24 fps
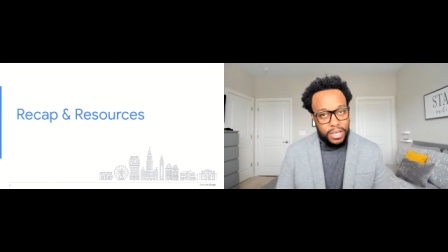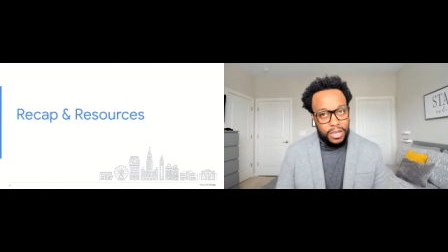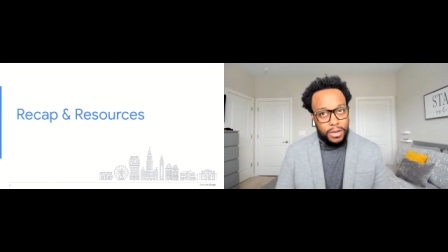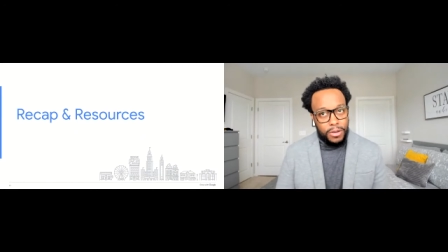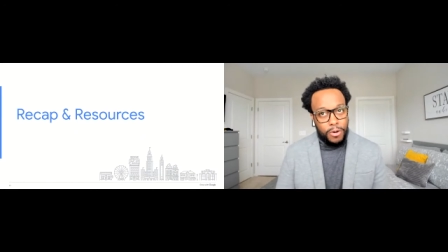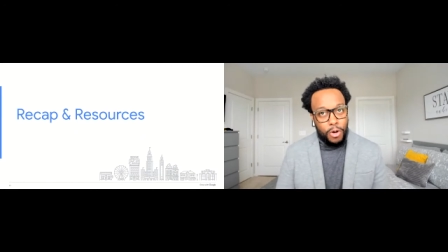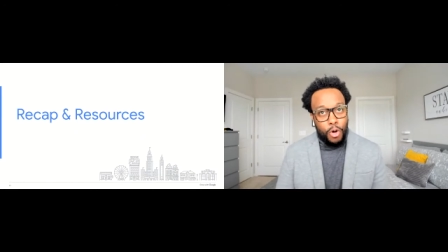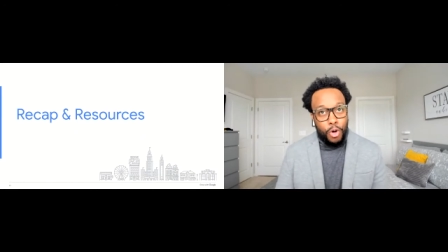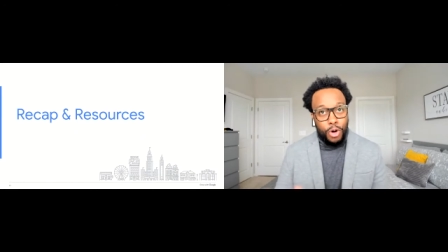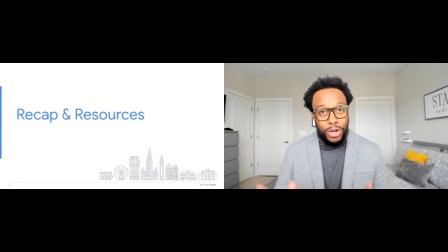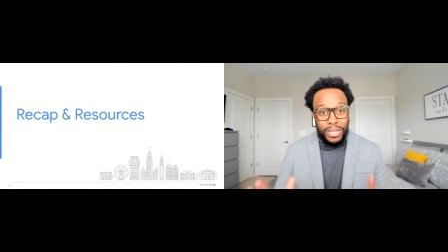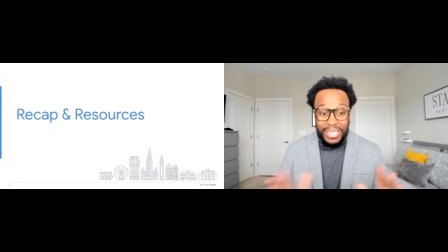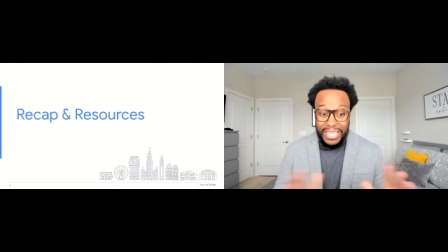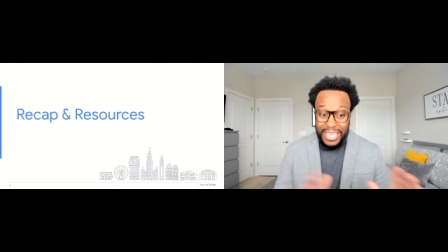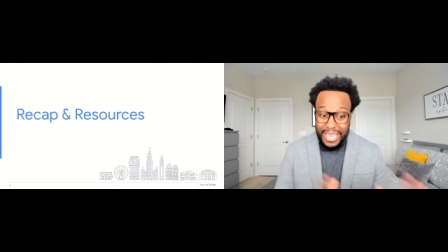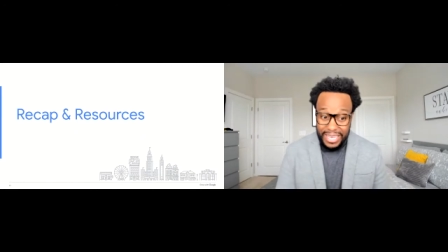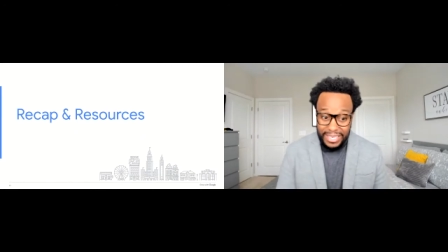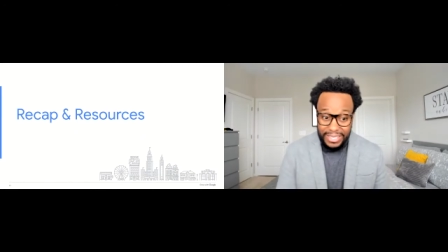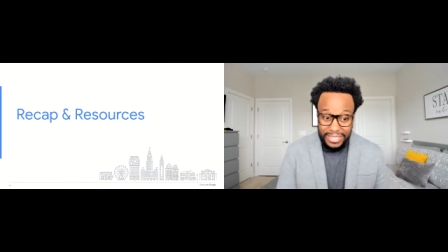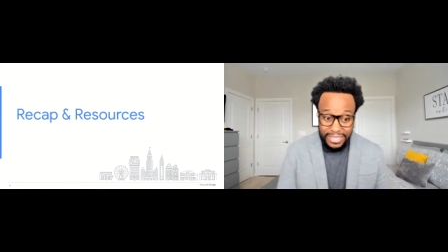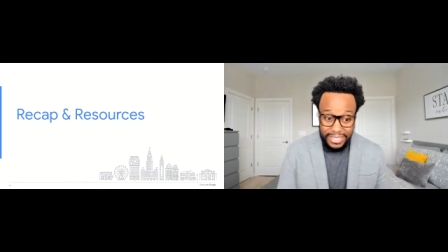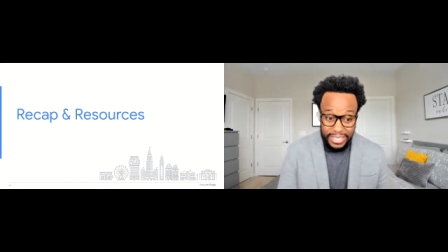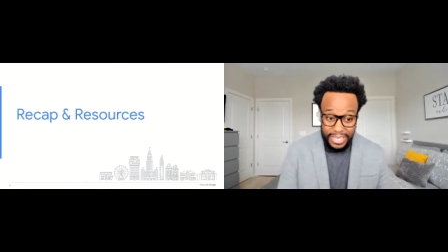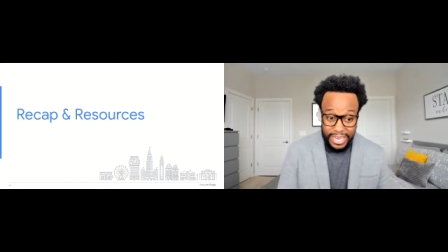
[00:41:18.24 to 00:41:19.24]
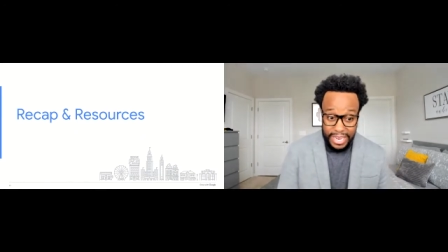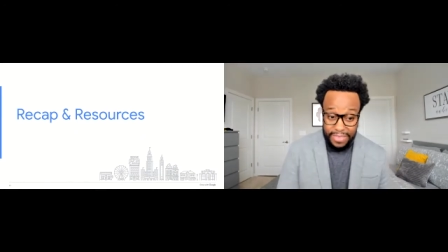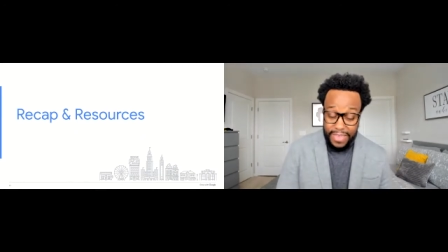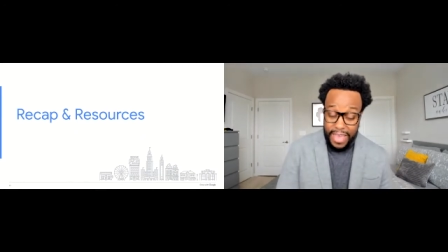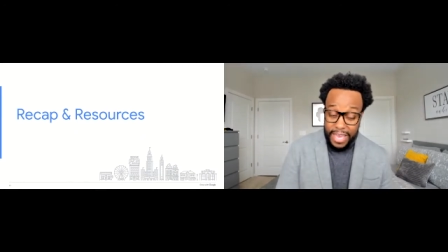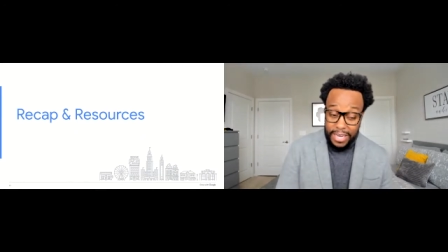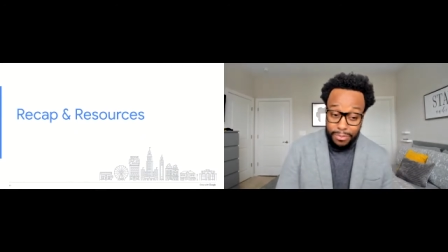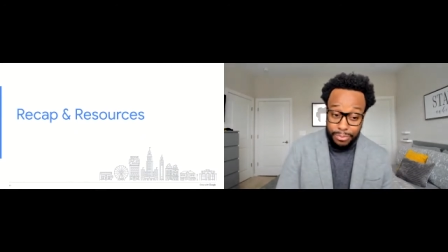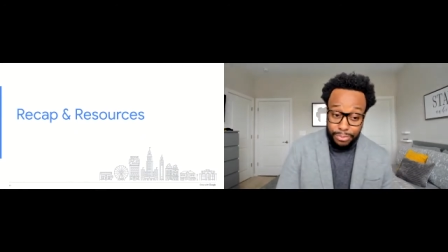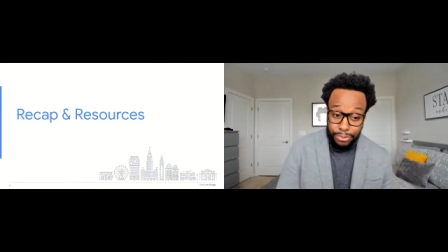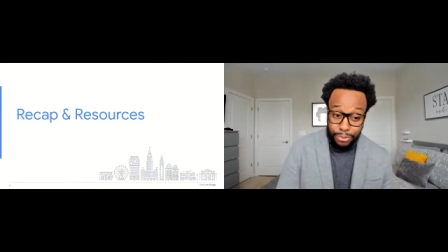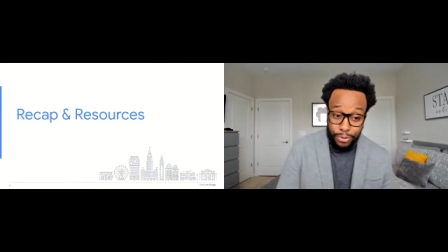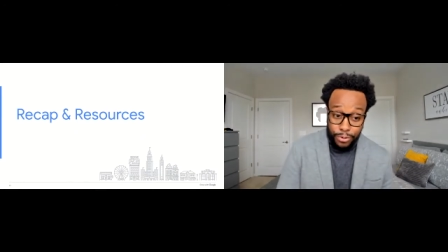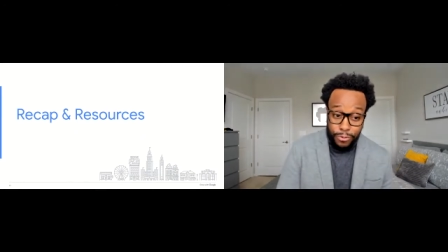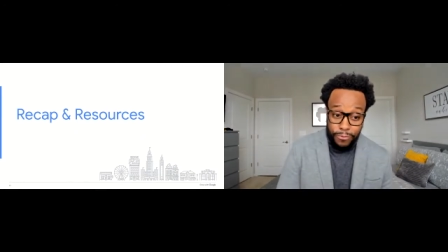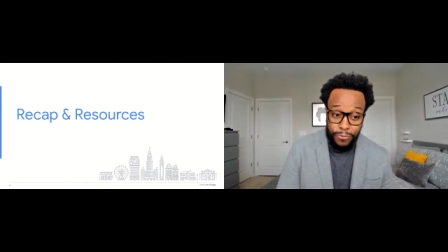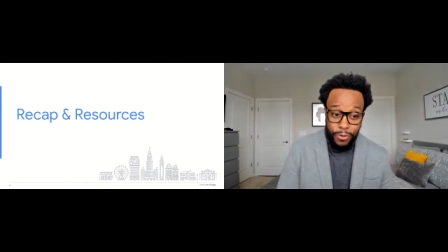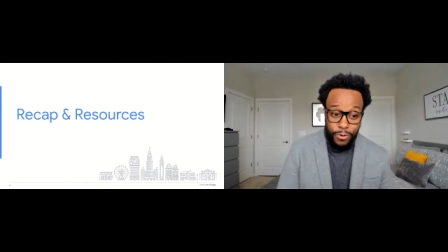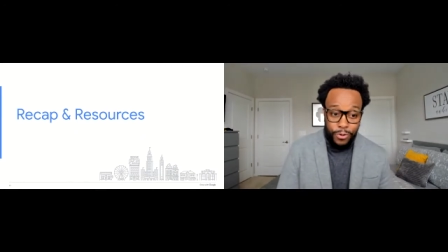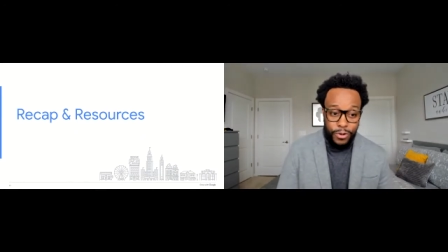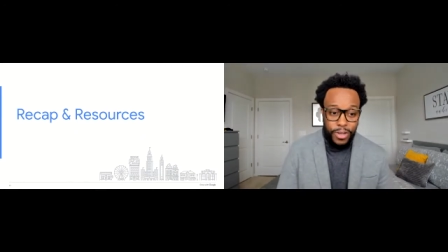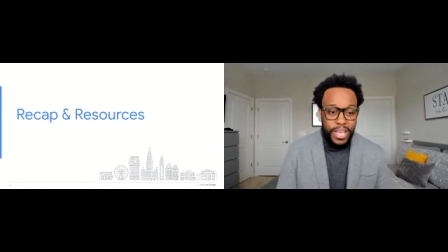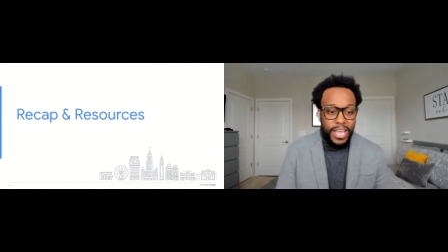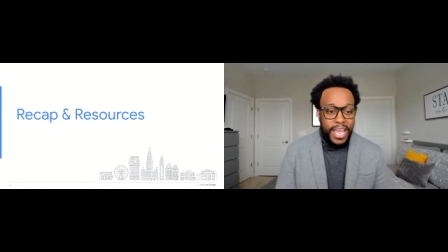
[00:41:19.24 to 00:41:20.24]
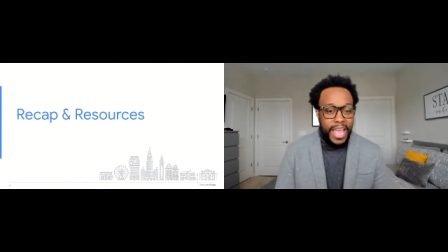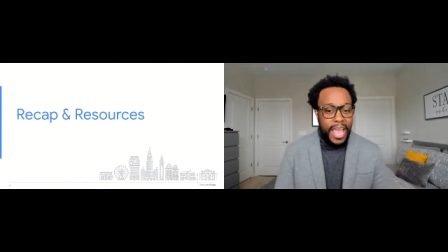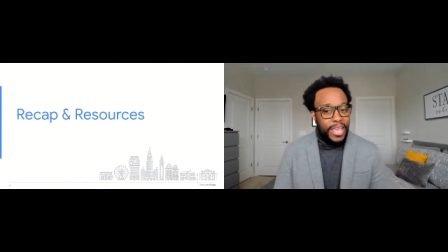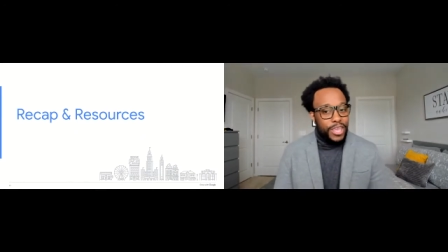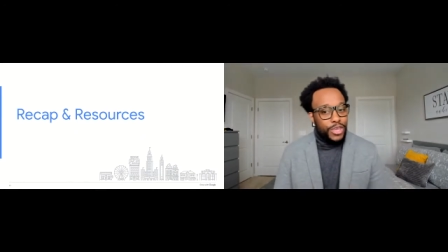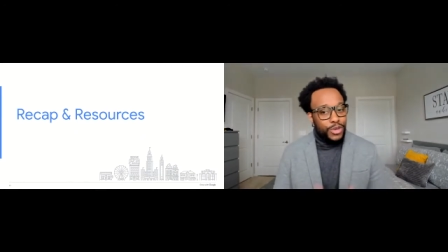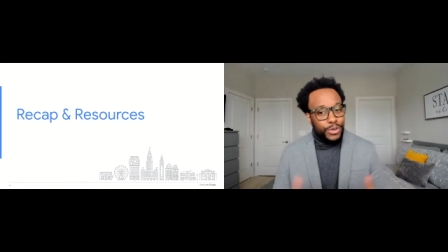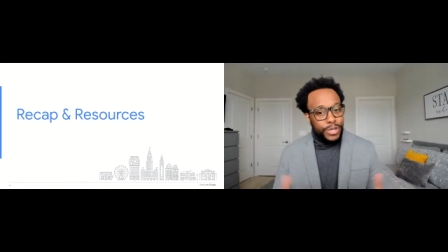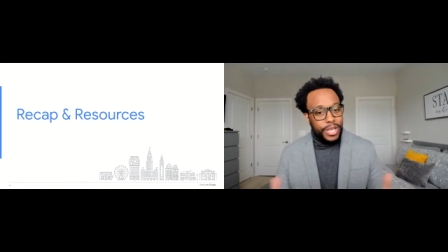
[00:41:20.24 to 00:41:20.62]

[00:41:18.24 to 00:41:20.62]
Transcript: or less to get that approval, and you'll